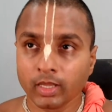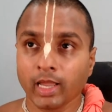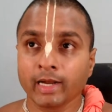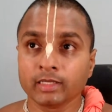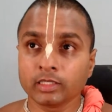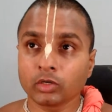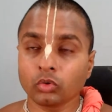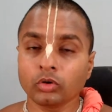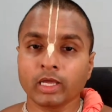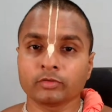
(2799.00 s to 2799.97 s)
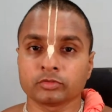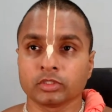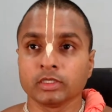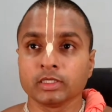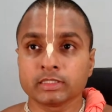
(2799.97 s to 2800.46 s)
And in their own lives,
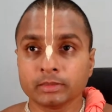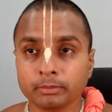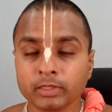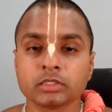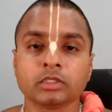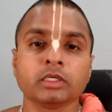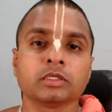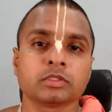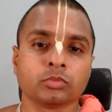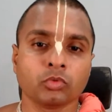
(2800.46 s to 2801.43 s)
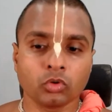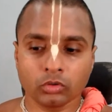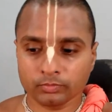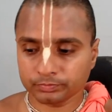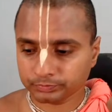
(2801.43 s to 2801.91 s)
simplicity is
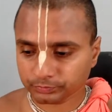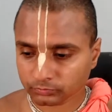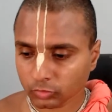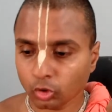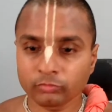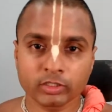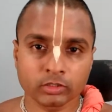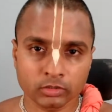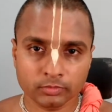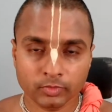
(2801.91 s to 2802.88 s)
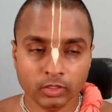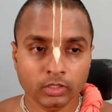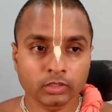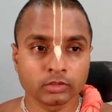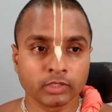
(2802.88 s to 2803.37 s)
more coveted
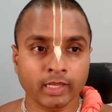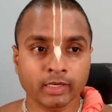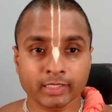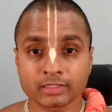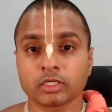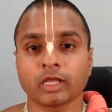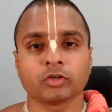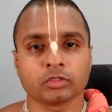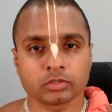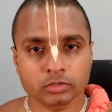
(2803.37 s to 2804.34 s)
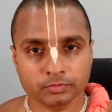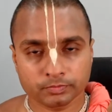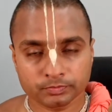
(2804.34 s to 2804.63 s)
than extravagance.